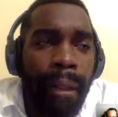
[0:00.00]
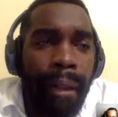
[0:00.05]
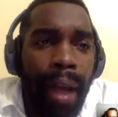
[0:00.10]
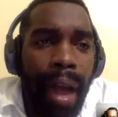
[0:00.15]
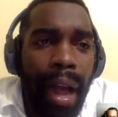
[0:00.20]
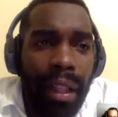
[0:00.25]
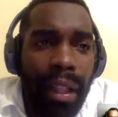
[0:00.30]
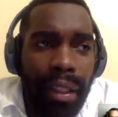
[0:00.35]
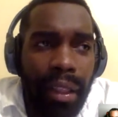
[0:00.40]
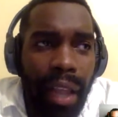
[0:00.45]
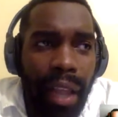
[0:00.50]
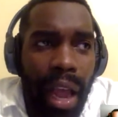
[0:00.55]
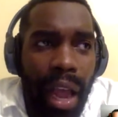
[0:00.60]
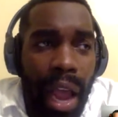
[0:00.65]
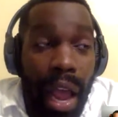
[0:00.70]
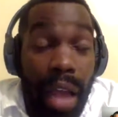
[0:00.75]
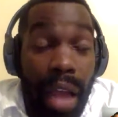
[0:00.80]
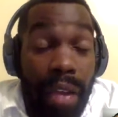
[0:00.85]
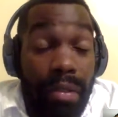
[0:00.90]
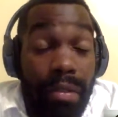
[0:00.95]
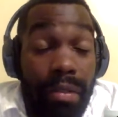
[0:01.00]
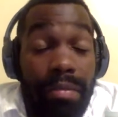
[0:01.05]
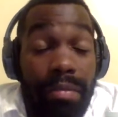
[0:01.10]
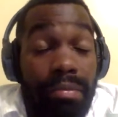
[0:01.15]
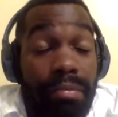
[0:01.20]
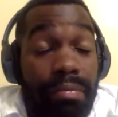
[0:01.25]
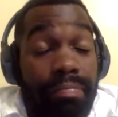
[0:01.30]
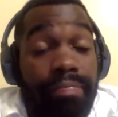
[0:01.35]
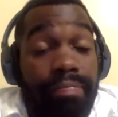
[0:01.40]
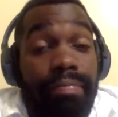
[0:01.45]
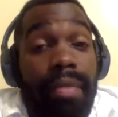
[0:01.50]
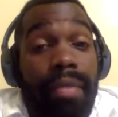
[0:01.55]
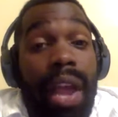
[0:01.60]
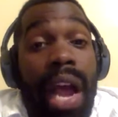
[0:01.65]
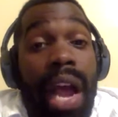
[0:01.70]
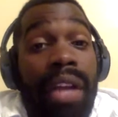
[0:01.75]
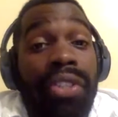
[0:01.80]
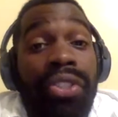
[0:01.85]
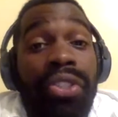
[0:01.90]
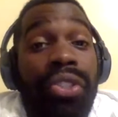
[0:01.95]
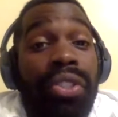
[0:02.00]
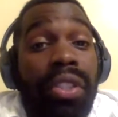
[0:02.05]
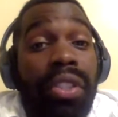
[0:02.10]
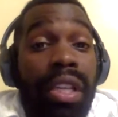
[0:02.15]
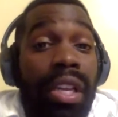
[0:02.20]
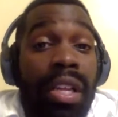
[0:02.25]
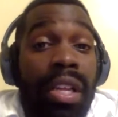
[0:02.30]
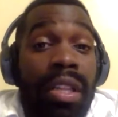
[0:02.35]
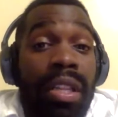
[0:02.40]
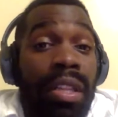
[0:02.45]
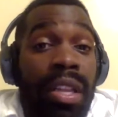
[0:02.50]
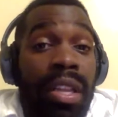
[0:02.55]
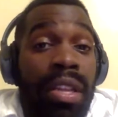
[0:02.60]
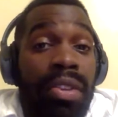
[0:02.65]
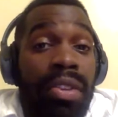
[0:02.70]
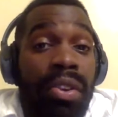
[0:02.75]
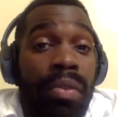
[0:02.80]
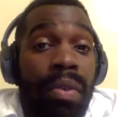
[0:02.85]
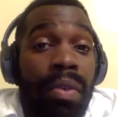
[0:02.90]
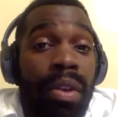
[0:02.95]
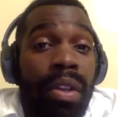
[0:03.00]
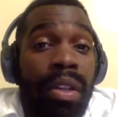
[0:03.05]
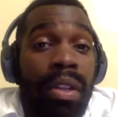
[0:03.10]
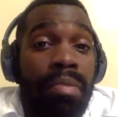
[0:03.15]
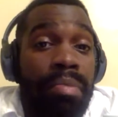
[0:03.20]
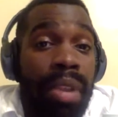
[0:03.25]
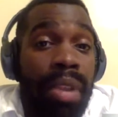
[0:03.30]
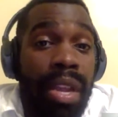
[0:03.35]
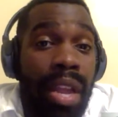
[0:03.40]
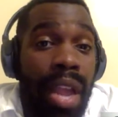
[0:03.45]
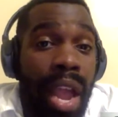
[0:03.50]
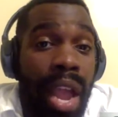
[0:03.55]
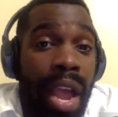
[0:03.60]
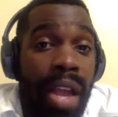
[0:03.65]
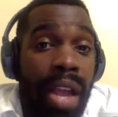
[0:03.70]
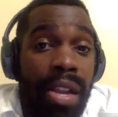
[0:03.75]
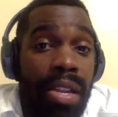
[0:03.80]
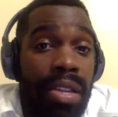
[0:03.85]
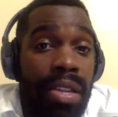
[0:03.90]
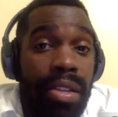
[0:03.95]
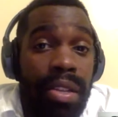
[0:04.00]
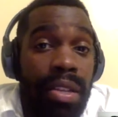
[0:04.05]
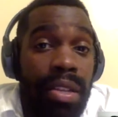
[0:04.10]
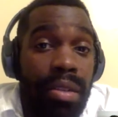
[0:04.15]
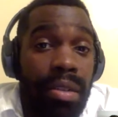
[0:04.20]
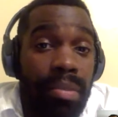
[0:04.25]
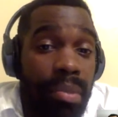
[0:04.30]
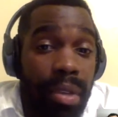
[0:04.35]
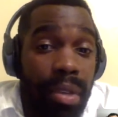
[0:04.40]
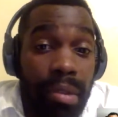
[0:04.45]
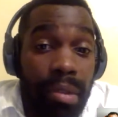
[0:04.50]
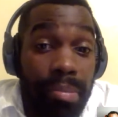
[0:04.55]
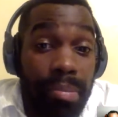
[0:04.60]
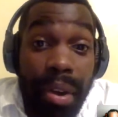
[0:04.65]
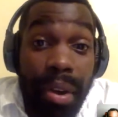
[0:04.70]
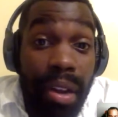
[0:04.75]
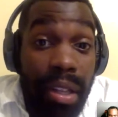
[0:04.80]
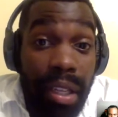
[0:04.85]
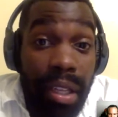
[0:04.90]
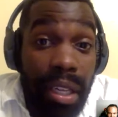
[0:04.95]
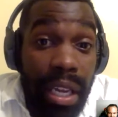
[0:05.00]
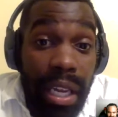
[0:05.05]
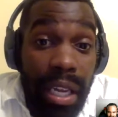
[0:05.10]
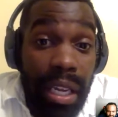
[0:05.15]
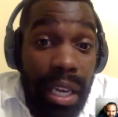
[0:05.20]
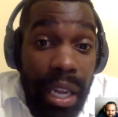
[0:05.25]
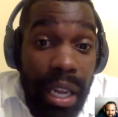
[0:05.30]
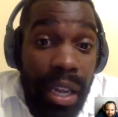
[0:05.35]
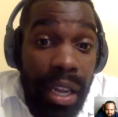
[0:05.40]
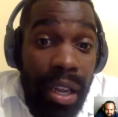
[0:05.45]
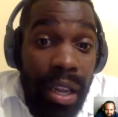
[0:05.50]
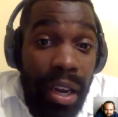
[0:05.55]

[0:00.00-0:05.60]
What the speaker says: I I surely didn't think Joel Embiid had this in him, but apparently he did.